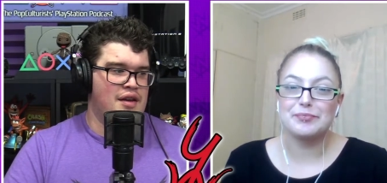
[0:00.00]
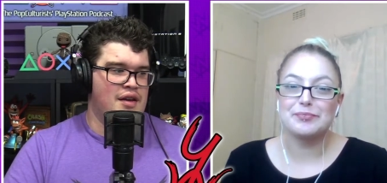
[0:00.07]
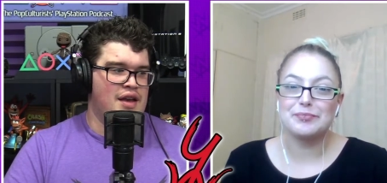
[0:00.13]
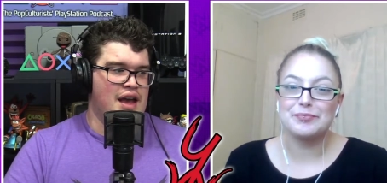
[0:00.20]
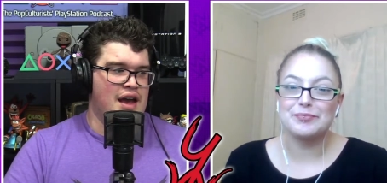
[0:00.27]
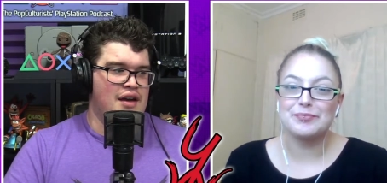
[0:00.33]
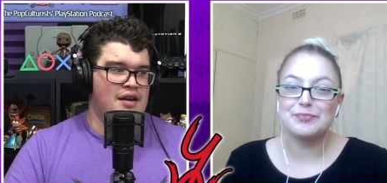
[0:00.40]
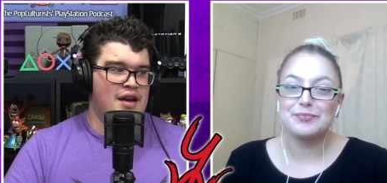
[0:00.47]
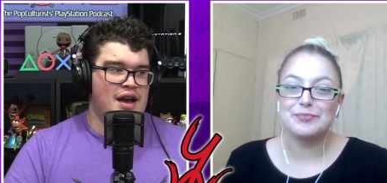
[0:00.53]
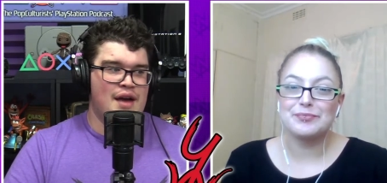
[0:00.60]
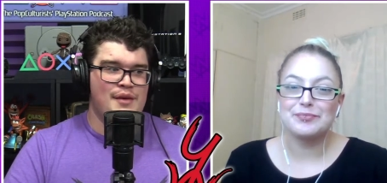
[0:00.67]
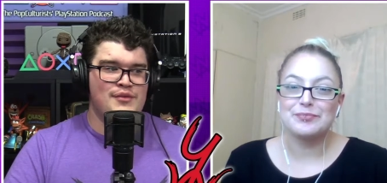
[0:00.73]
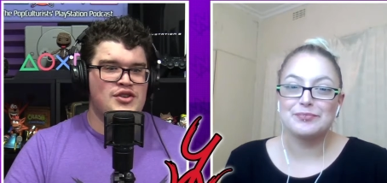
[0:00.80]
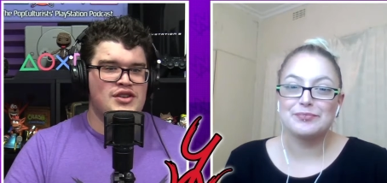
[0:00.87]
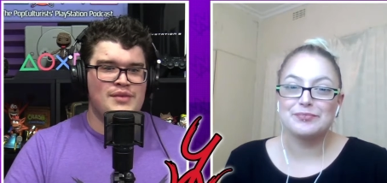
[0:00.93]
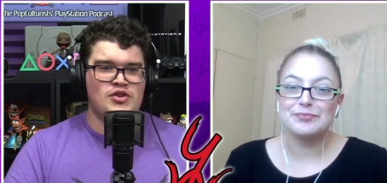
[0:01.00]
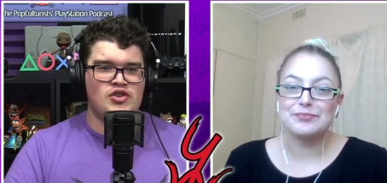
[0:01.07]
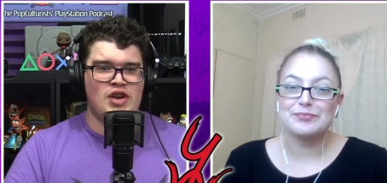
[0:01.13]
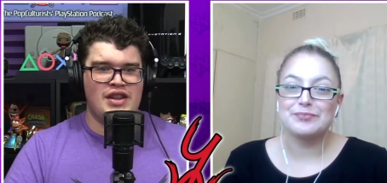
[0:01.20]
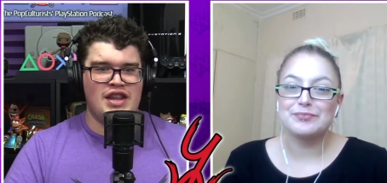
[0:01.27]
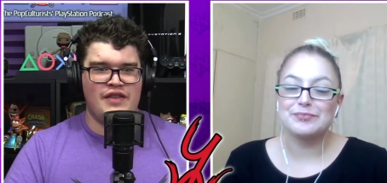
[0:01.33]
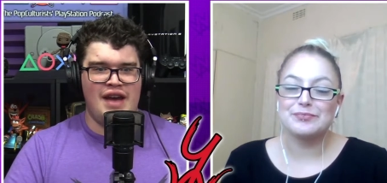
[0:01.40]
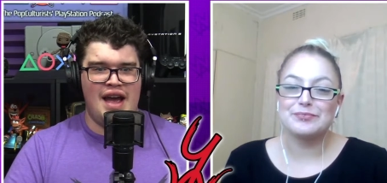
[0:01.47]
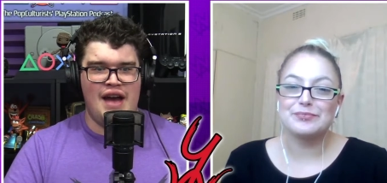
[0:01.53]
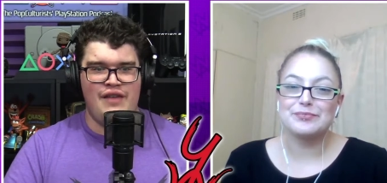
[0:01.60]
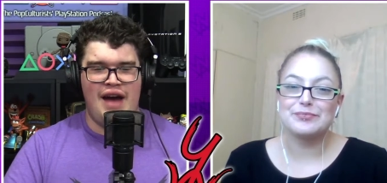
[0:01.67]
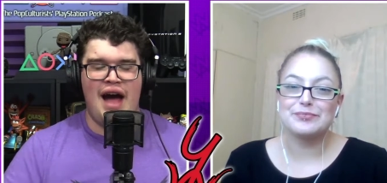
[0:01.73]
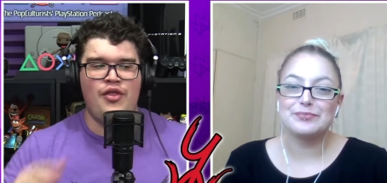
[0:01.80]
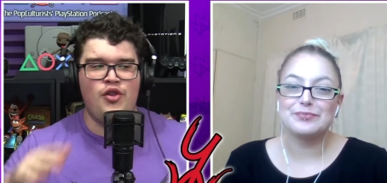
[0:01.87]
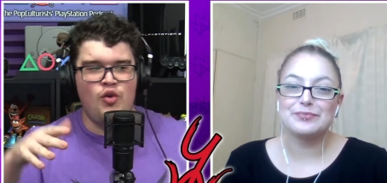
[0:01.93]
Speaker 1: Yeah, I'm just trying to think of
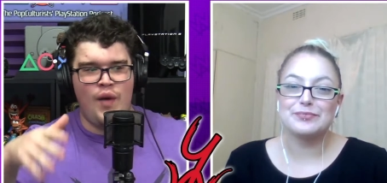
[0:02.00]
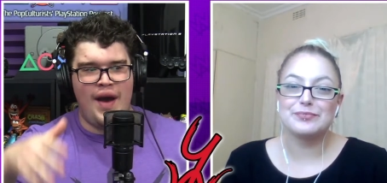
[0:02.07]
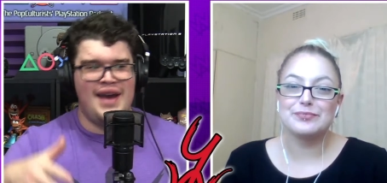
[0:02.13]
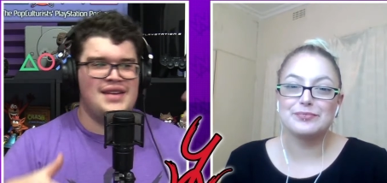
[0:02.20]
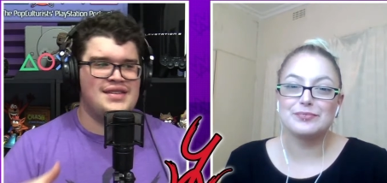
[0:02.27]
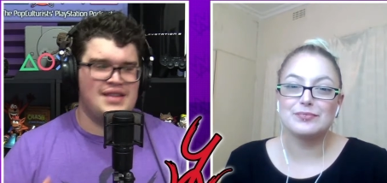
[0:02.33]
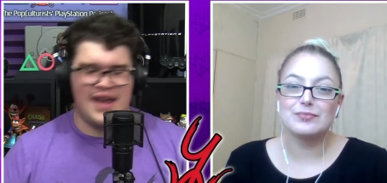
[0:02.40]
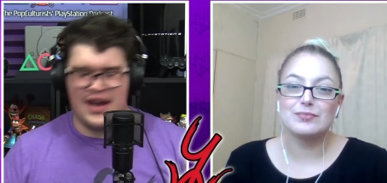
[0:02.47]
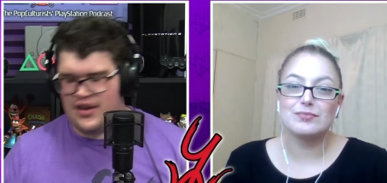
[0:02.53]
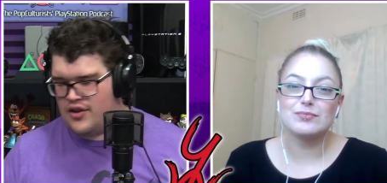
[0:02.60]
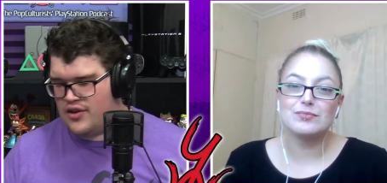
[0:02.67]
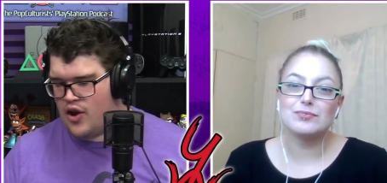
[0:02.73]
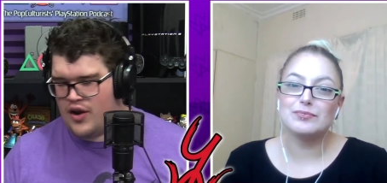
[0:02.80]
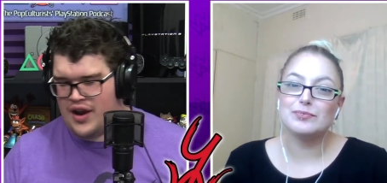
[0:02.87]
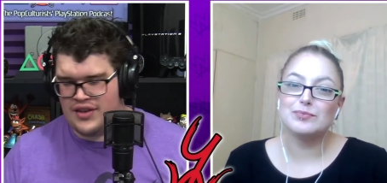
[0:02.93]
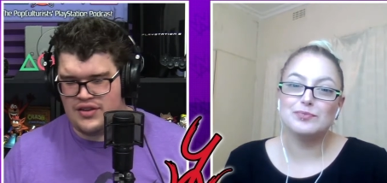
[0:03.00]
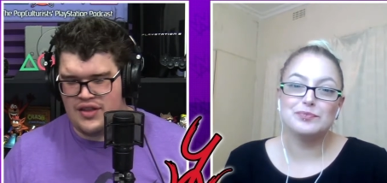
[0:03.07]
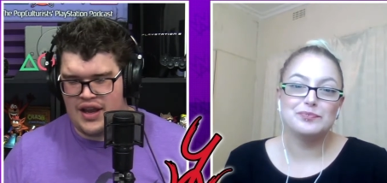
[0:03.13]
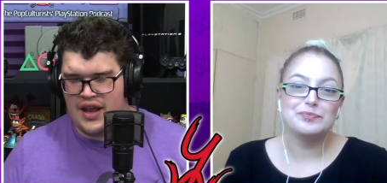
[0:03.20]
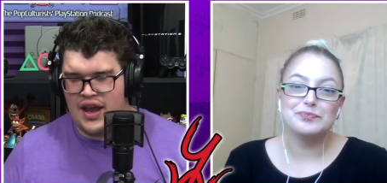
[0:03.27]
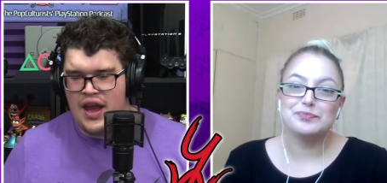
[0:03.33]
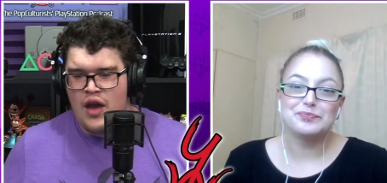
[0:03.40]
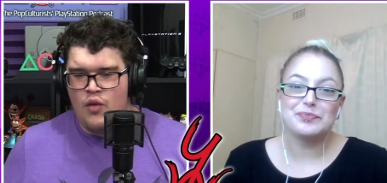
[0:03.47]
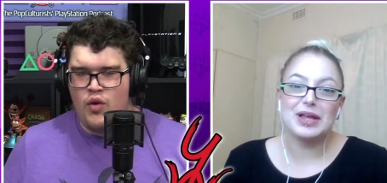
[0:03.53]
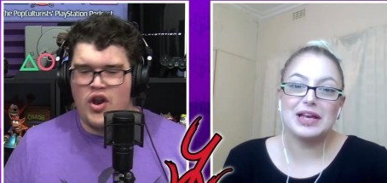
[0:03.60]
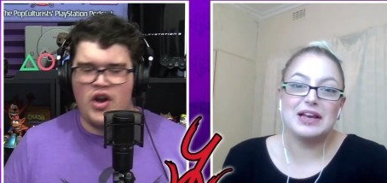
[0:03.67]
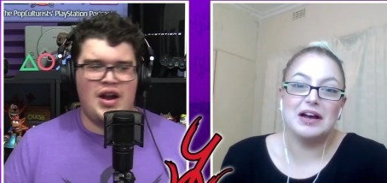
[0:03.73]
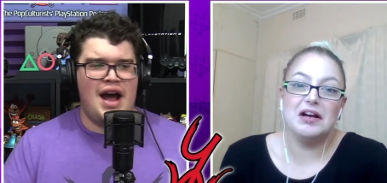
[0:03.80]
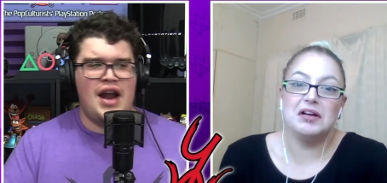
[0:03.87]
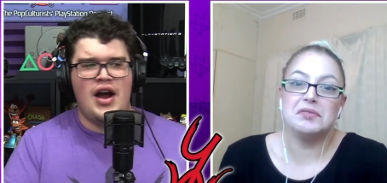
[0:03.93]
other ways that could go, and
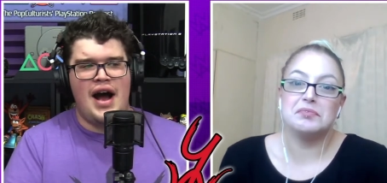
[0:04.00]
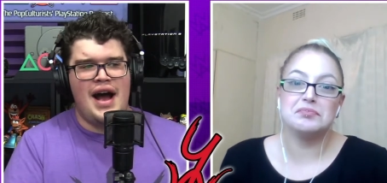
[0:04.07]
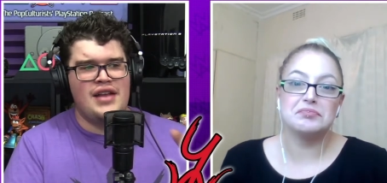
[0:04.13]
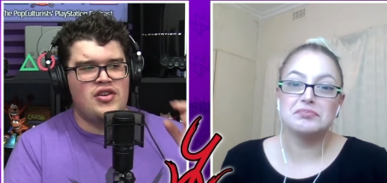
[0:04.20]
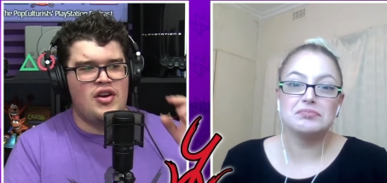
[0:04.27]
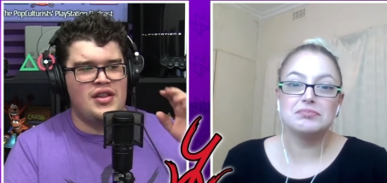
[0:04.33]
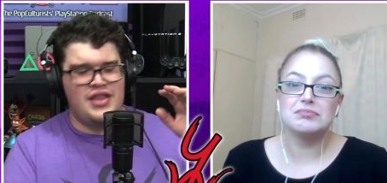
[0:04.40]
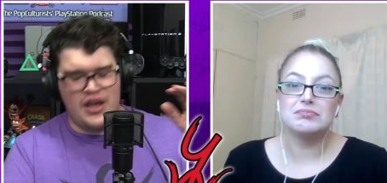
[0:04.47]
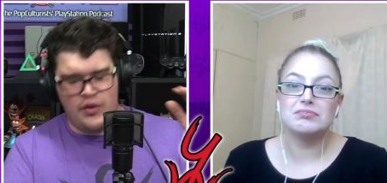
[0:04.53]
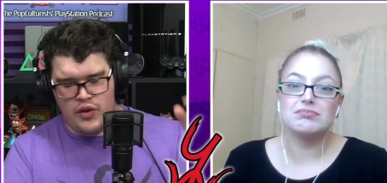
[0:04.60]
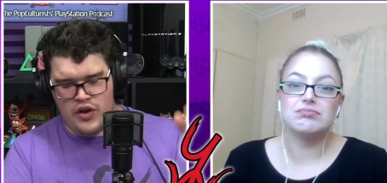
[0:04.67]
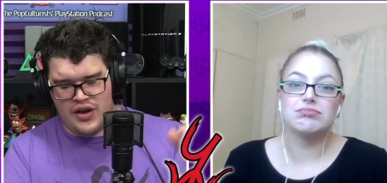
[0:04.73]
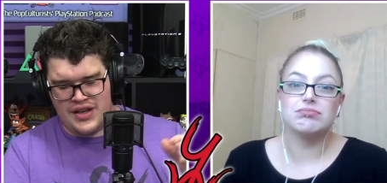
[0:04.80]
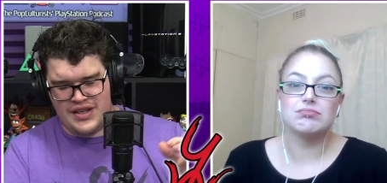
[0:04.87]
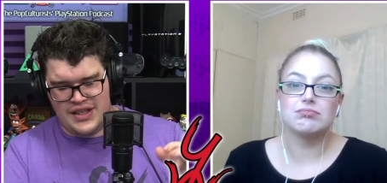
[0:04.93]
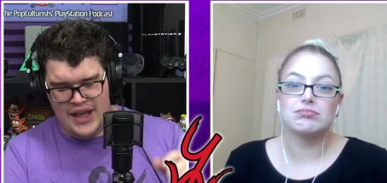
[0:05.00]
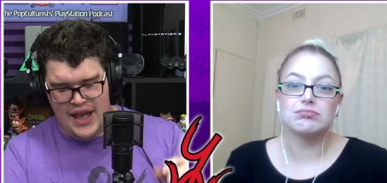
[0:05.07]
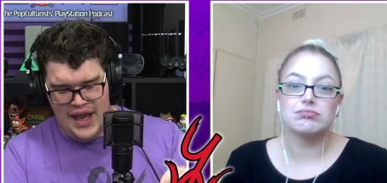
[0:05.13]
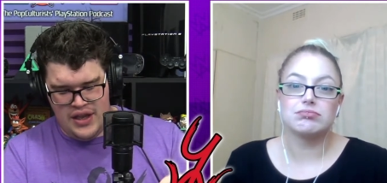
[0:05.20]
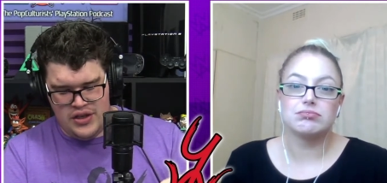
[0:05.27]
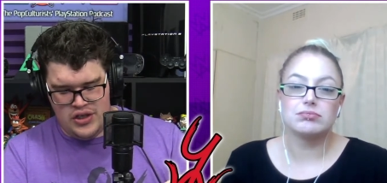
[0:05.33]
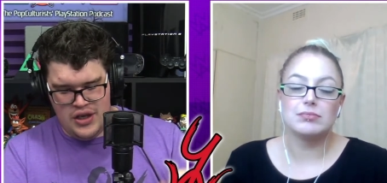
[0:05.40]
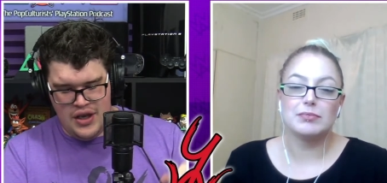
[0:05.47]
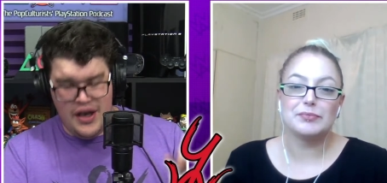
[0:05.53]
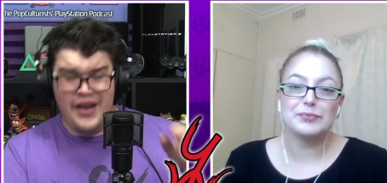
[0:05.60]
I don't think we're going to see Edge